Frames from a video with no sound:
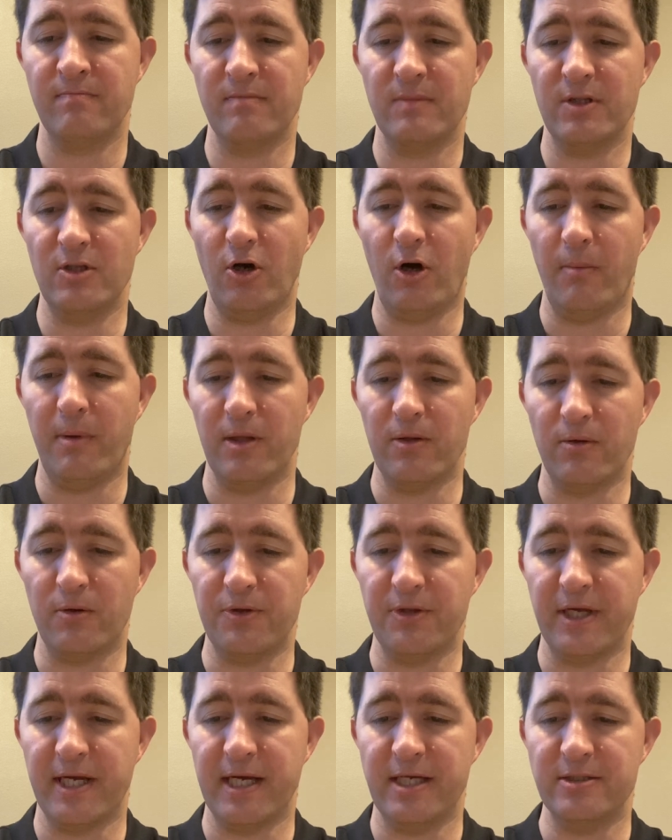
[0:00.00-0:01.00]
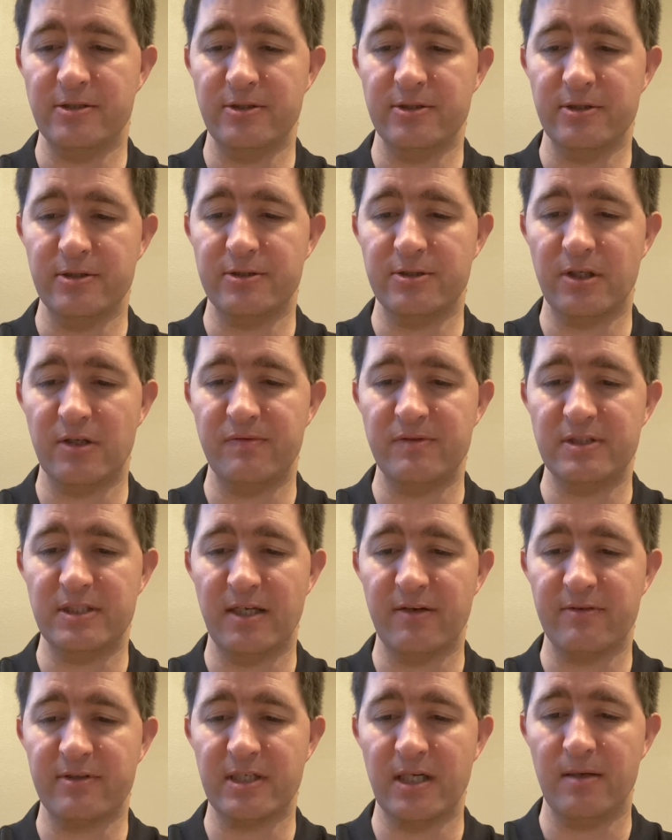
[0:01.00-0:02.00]
No, my lord, they answered. Your servants
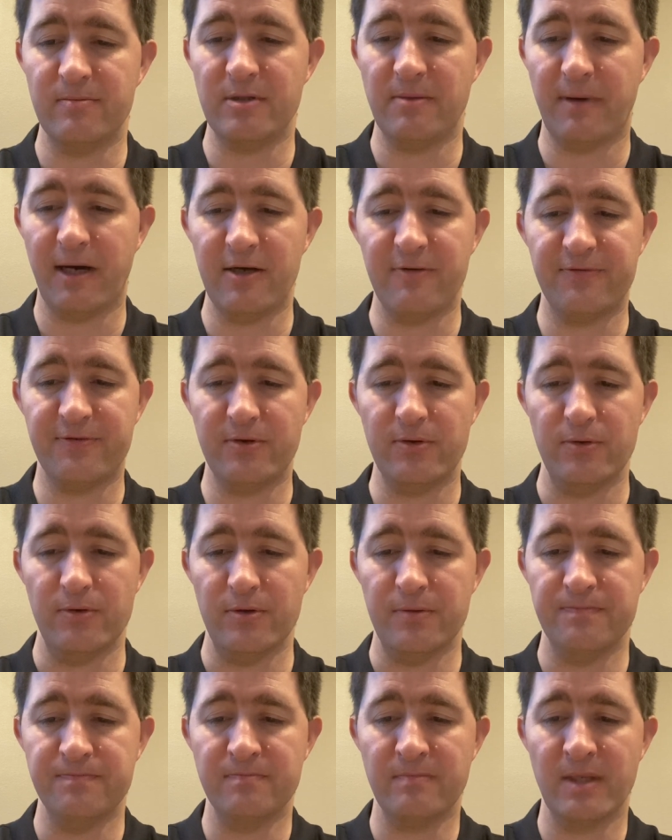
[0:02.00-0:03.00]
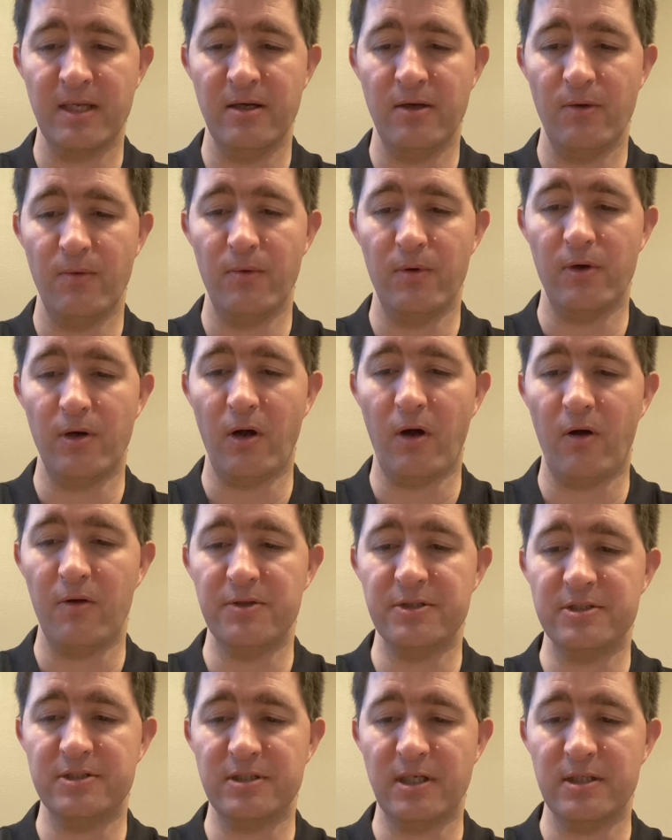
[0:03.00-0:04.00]
have come to buy food. We are all
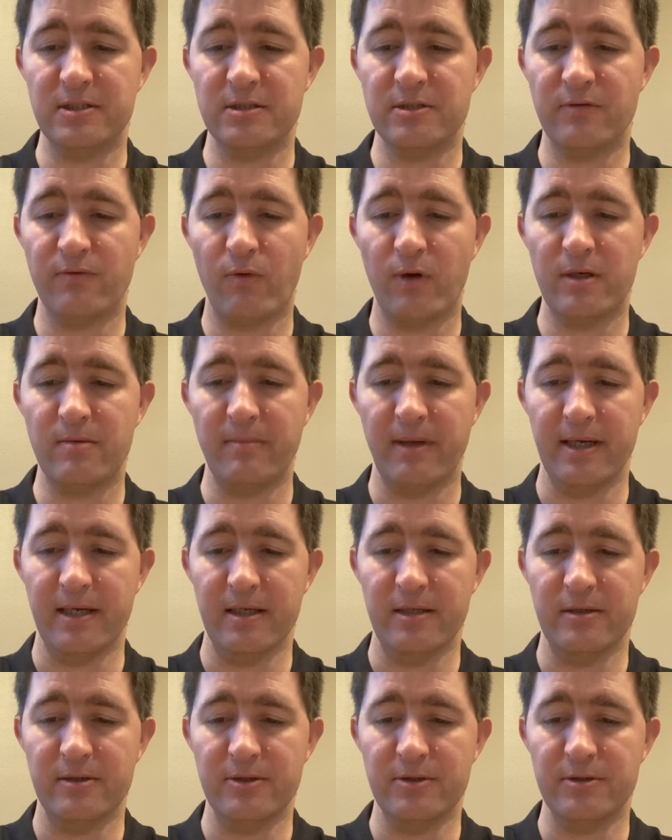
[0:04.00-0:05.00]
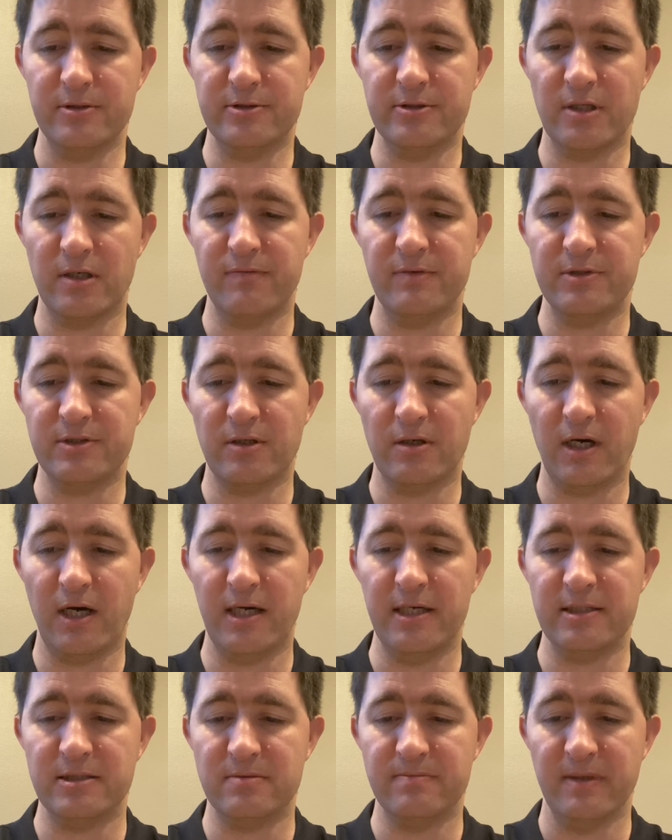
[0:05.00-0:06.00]
the sons of one man. Your servants are
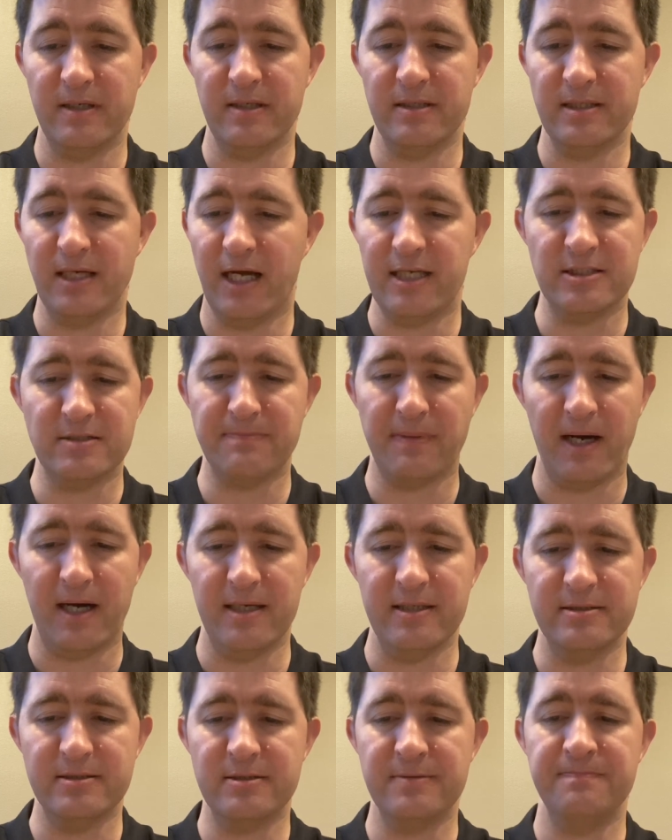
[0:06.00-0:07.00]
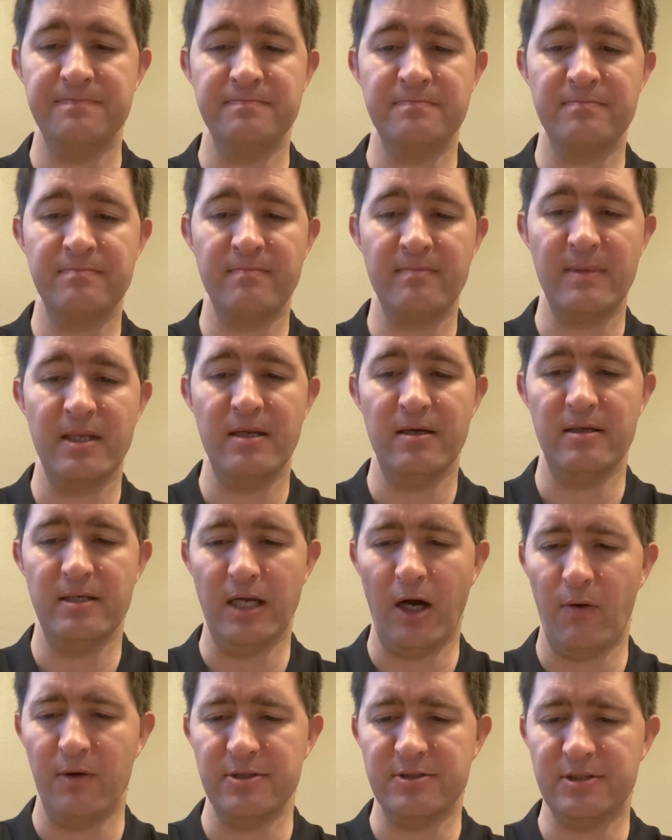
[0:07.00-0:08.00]
honest men, not spies.
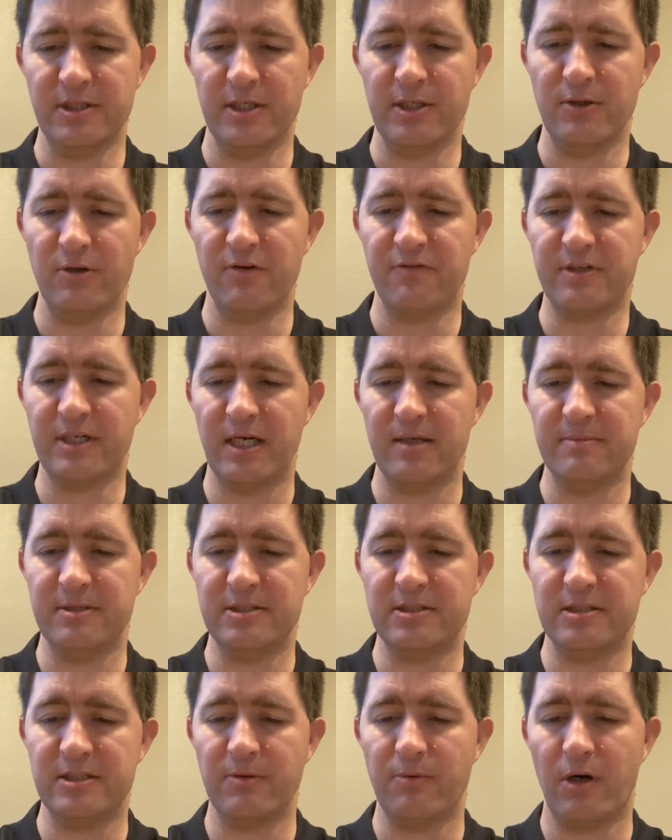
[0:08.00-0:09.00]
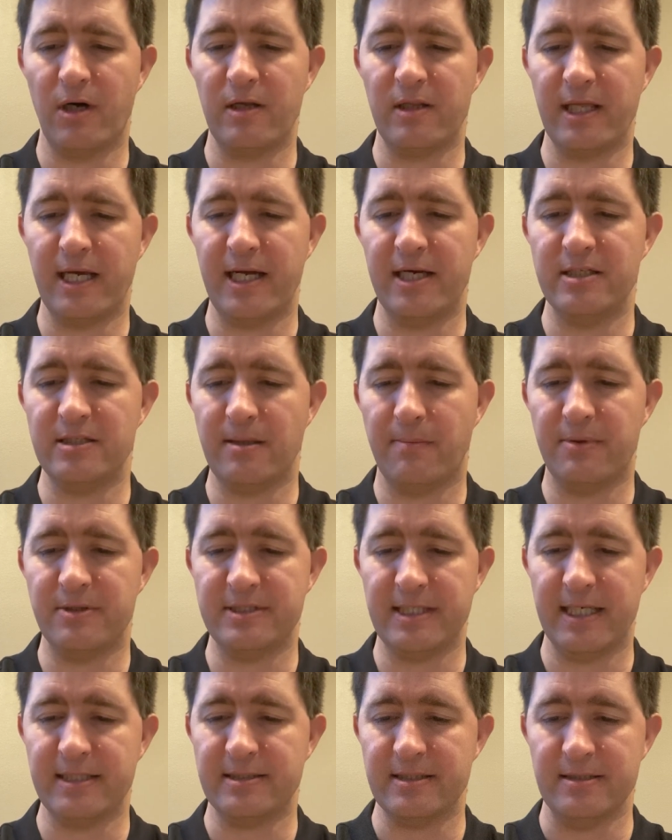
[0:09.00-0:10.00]
No, he said, You have come to see where our land is
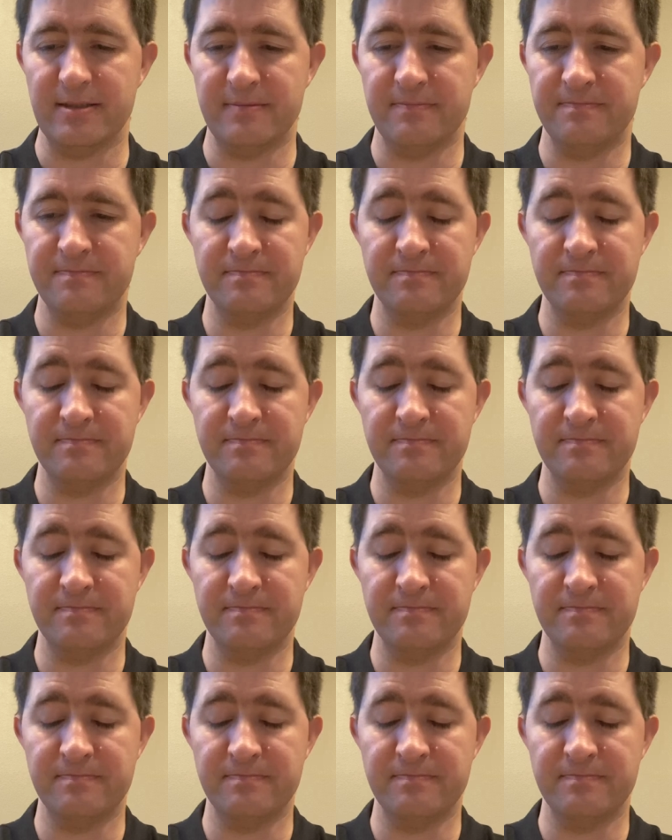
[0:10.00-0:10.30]
unprotected